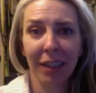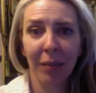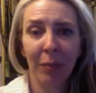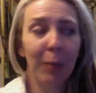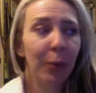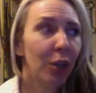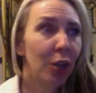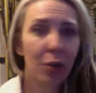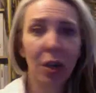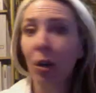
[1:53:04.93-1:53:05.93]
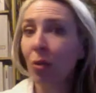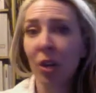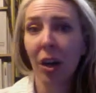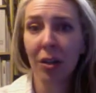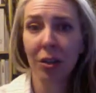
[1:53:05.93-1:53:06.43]
people that you can go
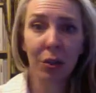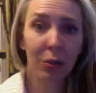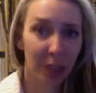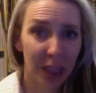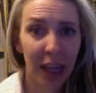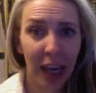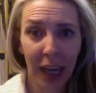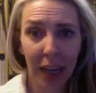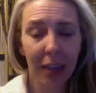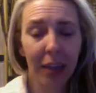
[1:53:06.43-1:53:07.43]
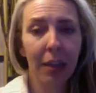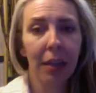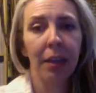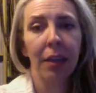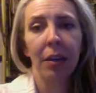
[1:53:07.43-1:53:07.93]
talk to today.
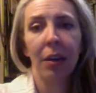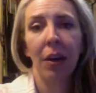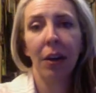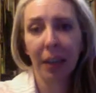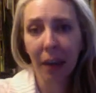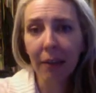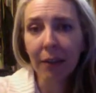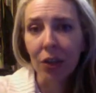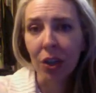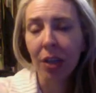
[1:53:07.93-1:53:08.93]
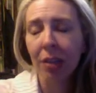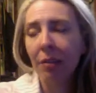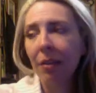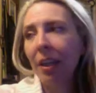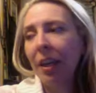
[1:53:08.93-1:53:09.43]
Archaeology
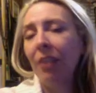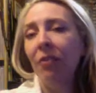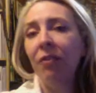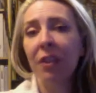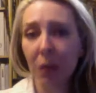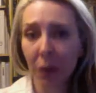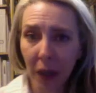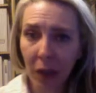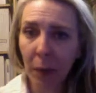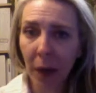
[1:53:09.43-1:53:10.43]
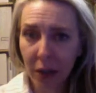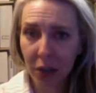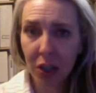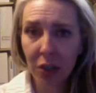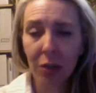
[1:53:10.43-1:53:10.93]
and physical
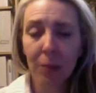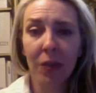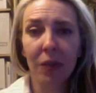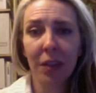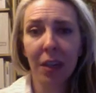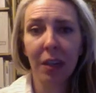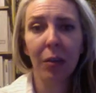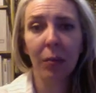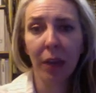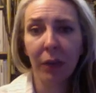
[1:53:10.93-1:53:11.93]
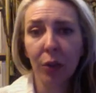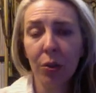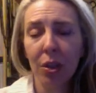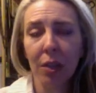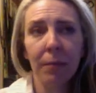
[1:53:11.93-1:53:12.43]
anthropology, in terms of studying human
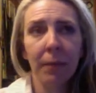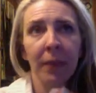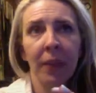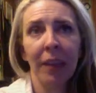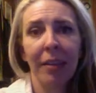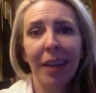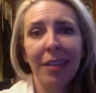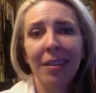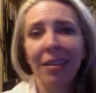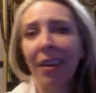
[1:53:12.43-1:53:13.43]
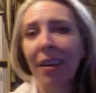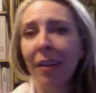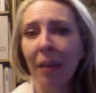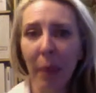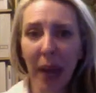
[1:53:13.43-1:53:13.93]
evolution, that's studying
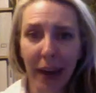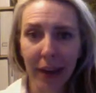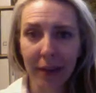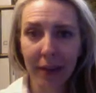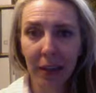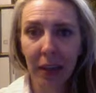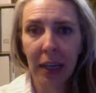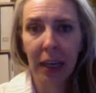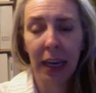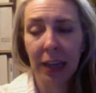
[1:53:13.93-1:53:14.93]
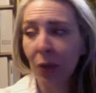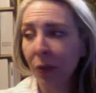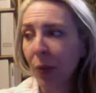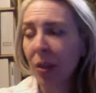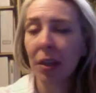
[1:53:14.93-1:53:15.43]
the past. And so if
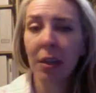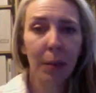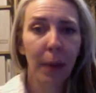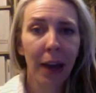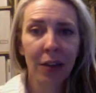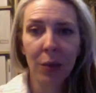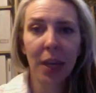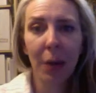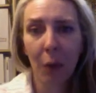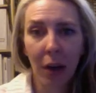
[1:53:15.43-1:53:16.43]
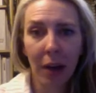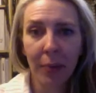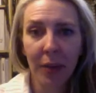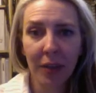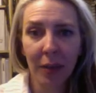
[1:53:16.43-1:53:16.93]
we're studying the past, we can't walk up
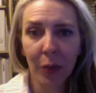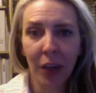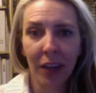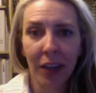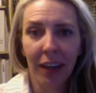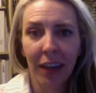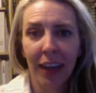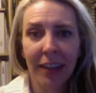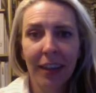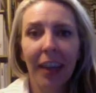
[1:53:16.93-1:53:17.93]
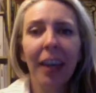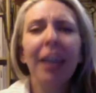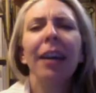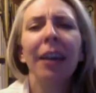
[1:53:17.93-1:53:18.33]
to someone and say, hey,